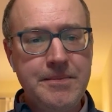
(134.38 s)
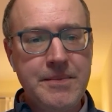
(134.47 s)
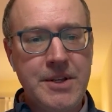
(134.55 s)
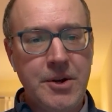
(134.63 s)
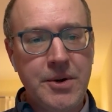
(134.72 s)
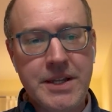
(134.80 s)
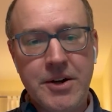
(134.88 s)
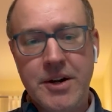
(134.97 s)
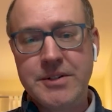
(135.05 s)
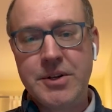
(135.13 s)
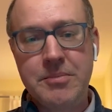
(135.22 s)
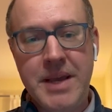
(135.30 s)
in our
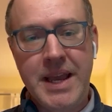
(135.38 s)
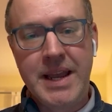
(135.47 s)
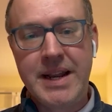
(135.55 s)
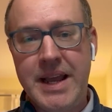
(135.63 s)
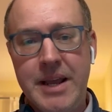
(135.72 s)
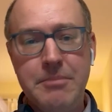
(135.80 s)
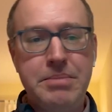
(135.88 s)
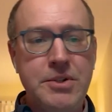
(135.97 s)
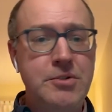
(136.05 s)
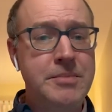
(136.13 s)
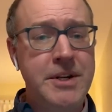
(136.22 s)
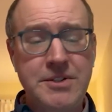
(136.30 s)
domain, and
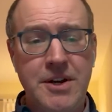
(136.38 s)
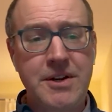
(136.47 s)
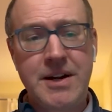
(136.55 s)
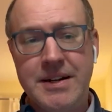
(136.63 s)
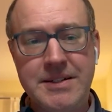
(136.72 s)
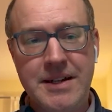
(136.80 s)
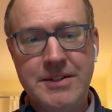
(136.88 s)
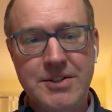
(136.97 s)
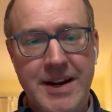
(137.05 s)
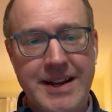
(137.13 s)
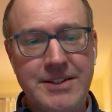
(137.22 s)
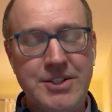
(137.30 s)
boom, there's our content
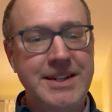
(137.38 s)
strategy.